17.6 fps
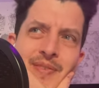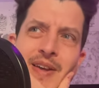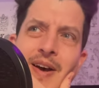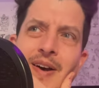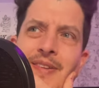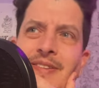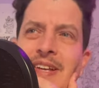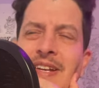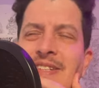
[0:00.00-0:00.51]

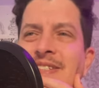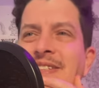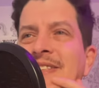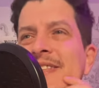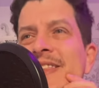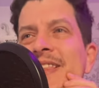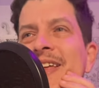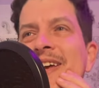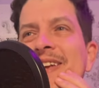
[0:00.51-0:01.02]
A
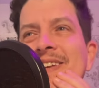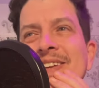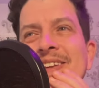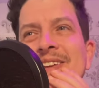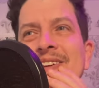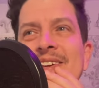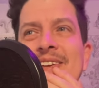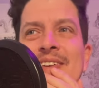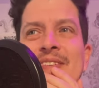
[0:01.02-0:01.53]
lesson
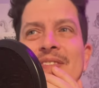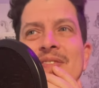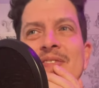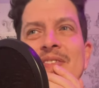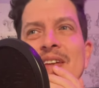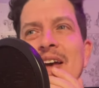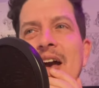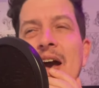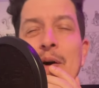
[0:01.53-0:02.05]
like
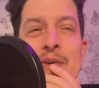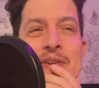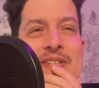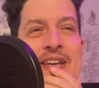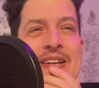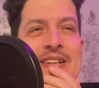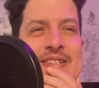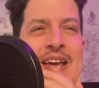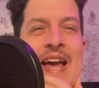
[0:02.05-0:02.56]
how to
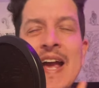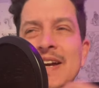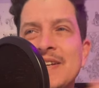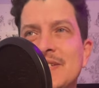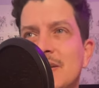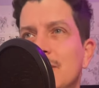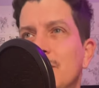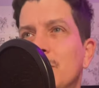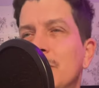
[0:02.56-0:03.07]
take a
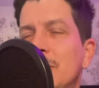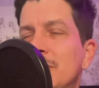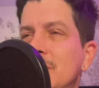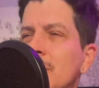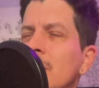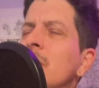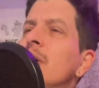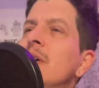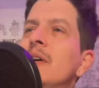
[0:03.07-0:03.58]
taxi,
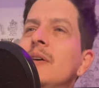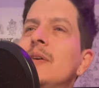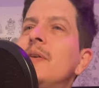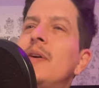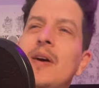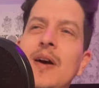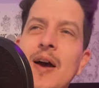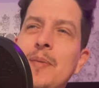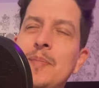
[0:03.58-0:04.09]
which,
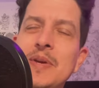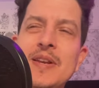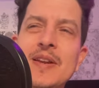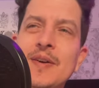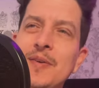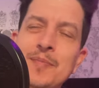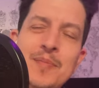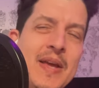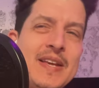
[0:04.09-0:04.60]
I mean,
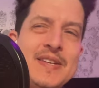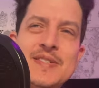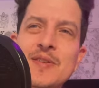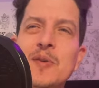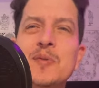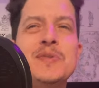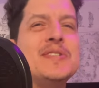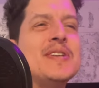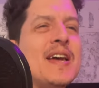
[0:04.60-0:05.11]
it makes
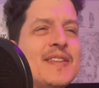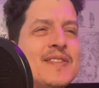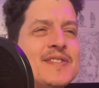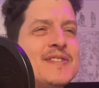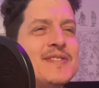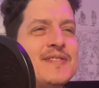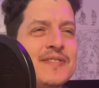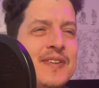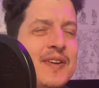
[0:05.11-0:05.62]
no
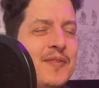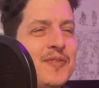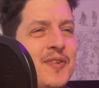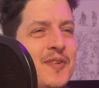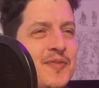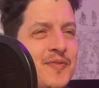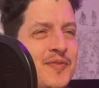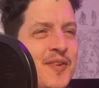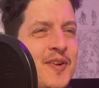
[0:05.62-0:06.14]
sense.
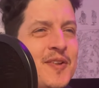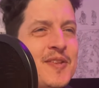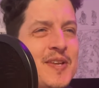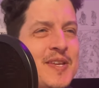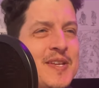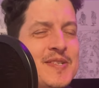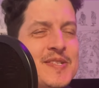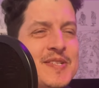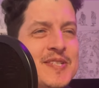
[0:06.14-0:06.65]
None of the
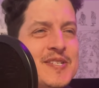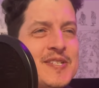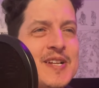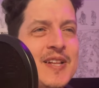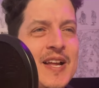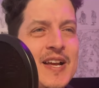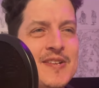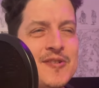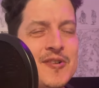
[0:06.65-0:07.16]
kids in this
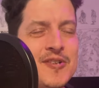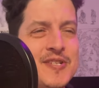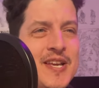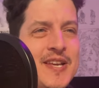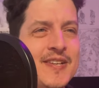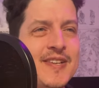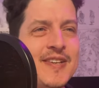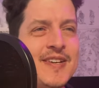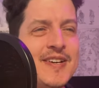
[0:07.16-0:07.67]
class are
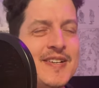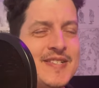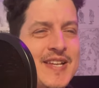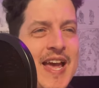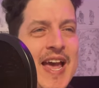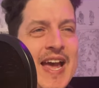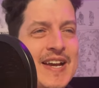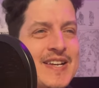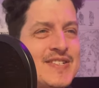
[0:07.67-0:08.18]
taking a
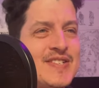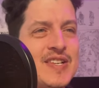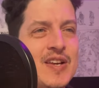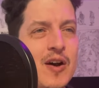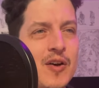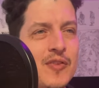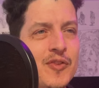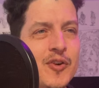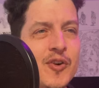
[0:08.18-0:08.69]
taxi
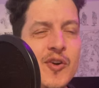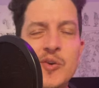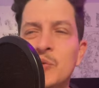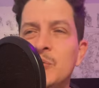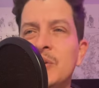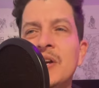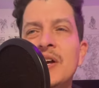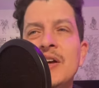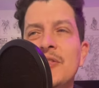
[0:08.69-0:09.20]
on their
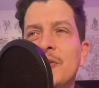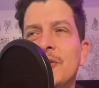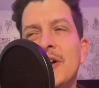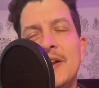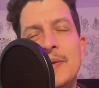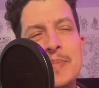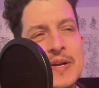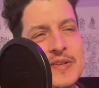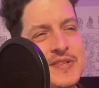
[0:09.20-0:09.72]
own. They're
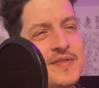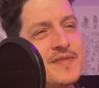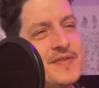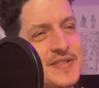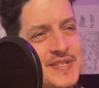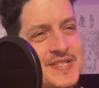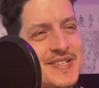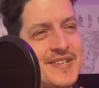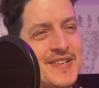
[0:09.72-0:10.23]
not about to
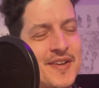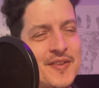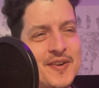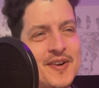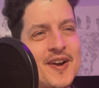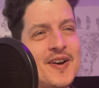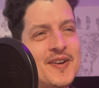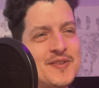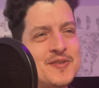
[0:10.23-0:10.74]
visit another
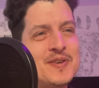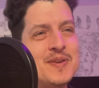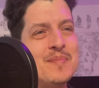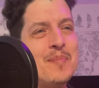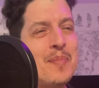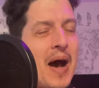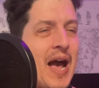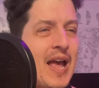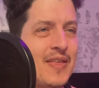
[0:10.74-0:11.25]
country
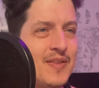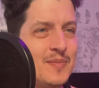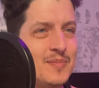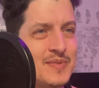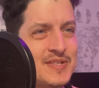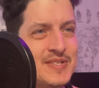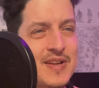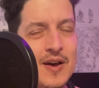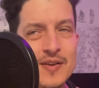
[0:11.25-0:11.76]
by
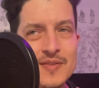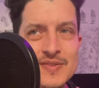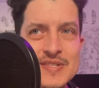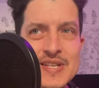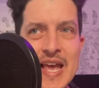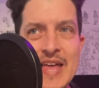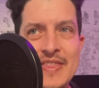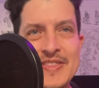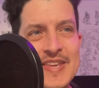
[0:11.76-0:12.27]
themselves
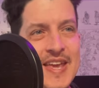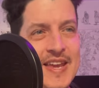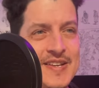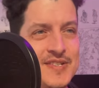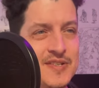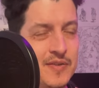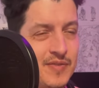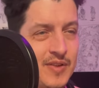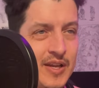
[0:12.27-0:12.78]
at the age
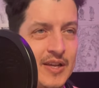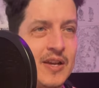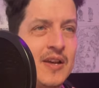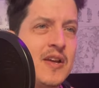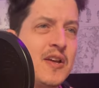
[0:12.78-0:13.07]
of, like,